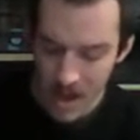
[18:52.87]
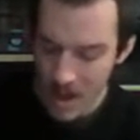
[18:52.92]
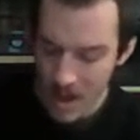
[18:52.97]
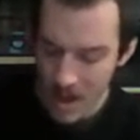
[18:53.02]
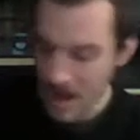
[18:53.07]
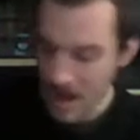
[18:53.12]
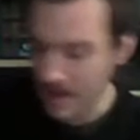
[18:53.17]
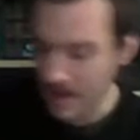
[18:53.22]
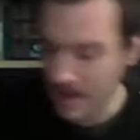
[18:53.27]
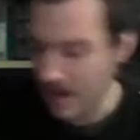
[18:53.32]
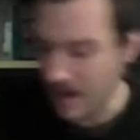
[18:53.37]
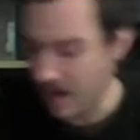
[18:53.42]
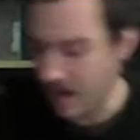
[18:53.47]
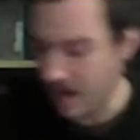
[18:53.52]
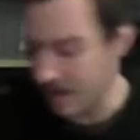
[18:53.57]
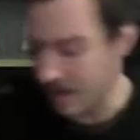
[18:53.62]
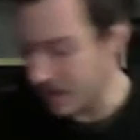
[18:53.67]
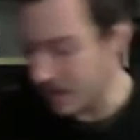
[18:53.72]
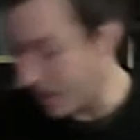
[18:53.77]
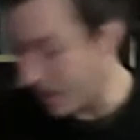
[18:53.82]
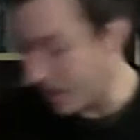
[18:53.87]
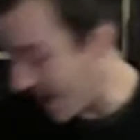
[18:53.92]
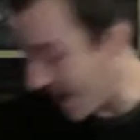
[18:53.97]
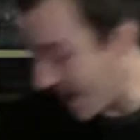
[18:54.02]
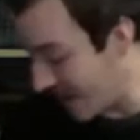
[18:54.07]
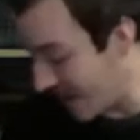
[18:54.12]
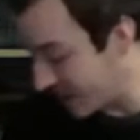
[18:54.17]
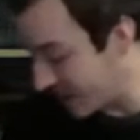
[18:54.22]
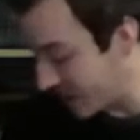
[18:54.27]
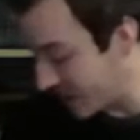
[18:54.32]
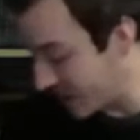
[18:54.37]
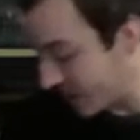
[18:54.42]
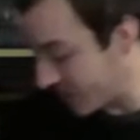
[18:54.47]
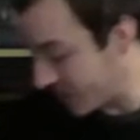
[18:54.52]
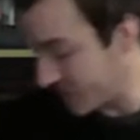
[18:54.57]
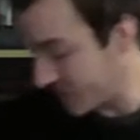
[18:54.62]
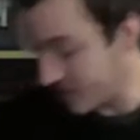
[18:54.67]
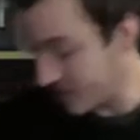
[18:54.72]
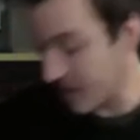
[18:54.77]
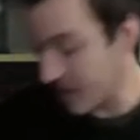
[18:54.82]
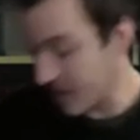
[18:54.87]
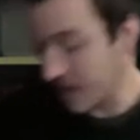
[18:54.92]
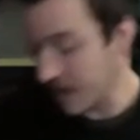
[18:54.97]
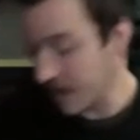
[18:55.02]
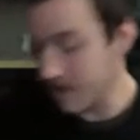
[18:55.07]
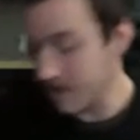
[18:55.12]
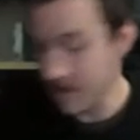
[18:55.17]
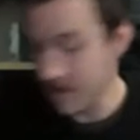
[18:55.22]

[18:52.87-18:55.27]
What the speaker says: I got some boxes for some games,